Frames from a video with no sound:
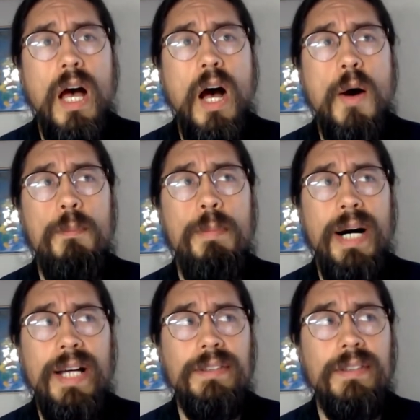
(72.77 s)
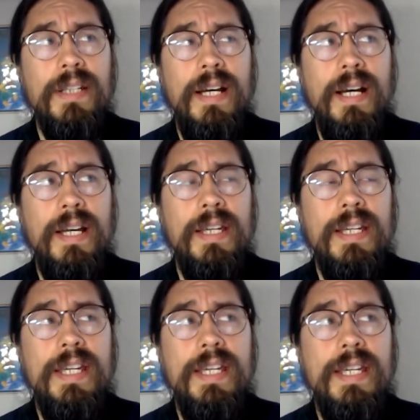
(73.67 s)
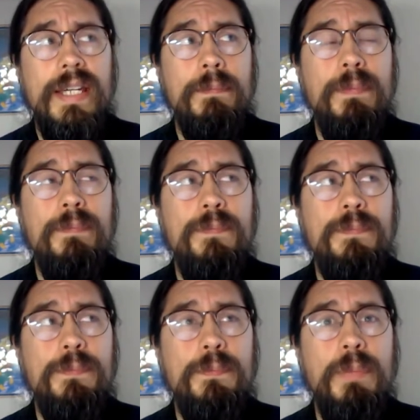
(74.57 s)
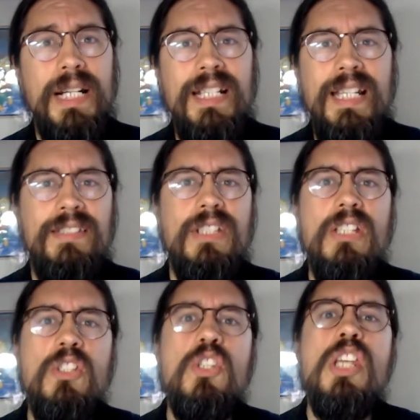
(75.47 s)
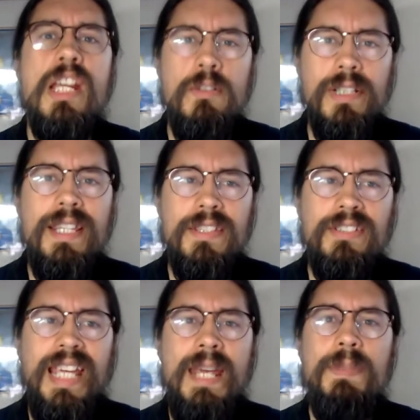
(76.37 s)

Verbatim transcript: Uh, but uh, but it's it's generally the same.